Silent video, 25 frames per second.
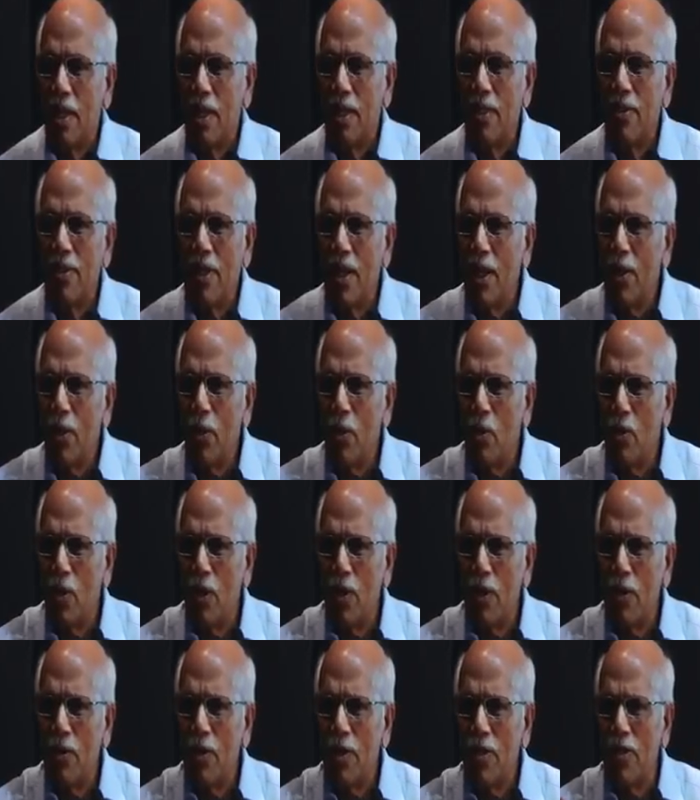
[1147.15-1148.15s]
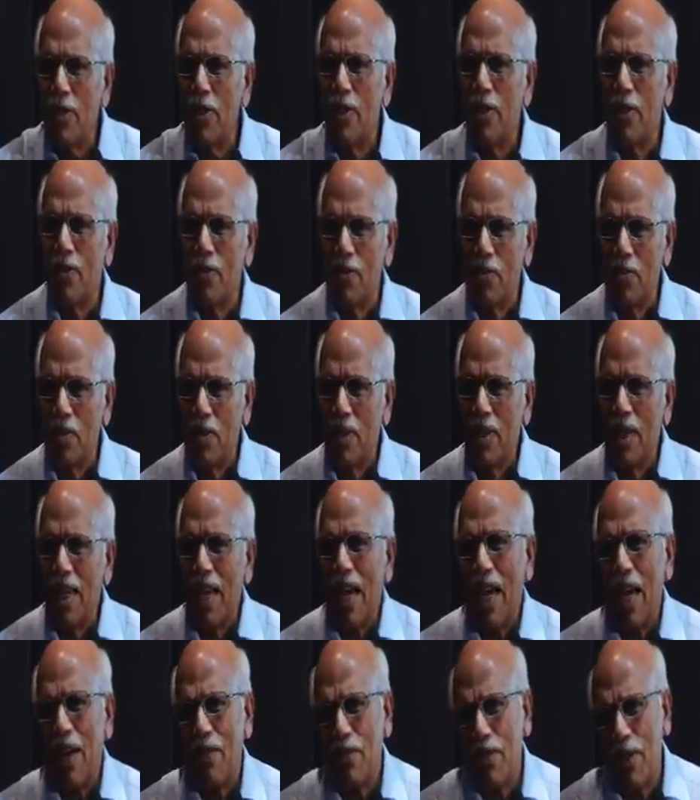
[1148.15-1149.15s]
He said, I don't want to even sit down.
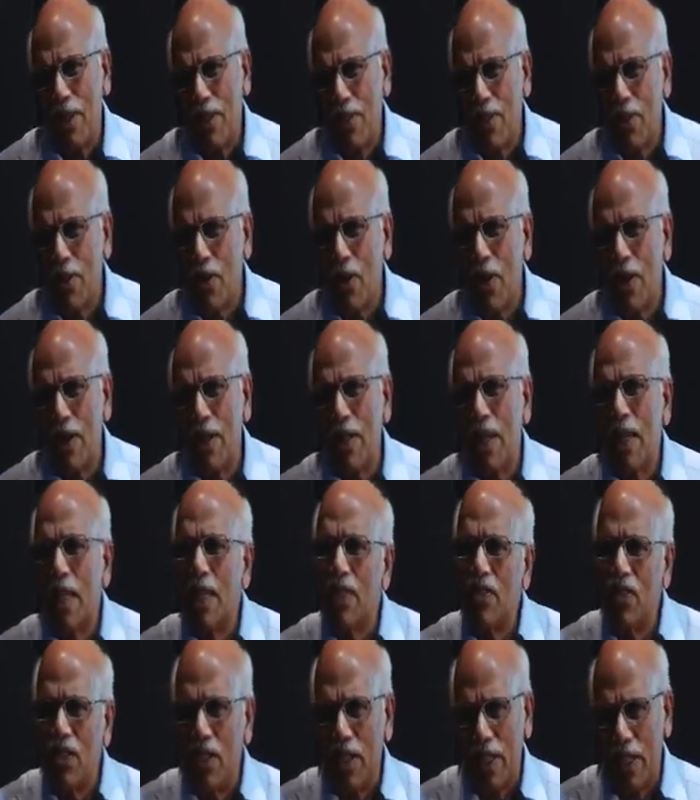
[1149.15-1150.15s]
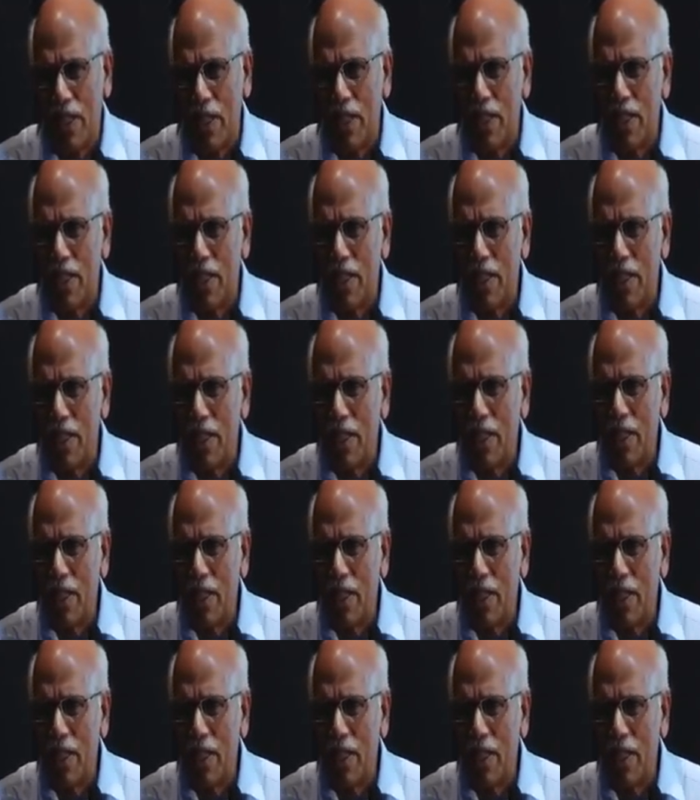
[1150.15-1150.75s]
I've just got a check.